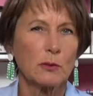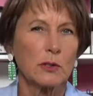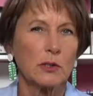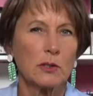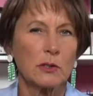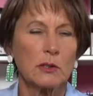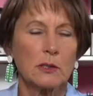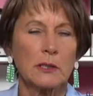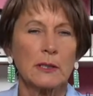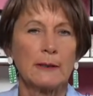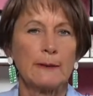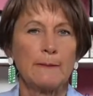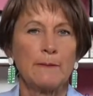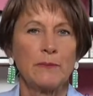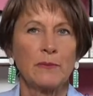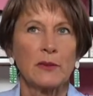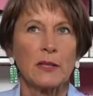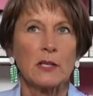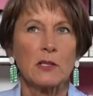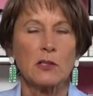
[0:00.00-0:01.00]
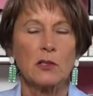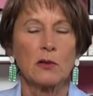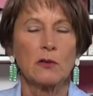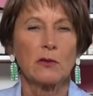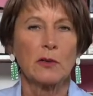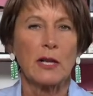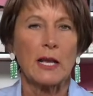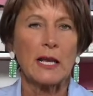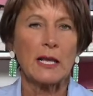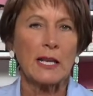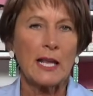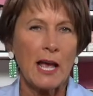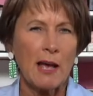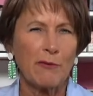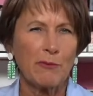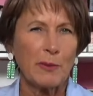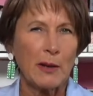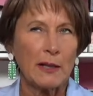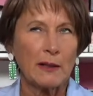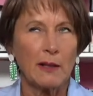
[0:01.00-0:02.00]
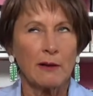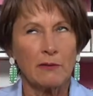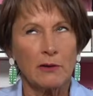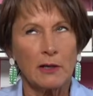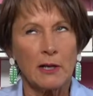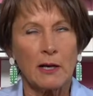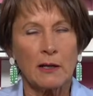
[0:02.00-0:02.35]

which is sort of an eight and a half by 11.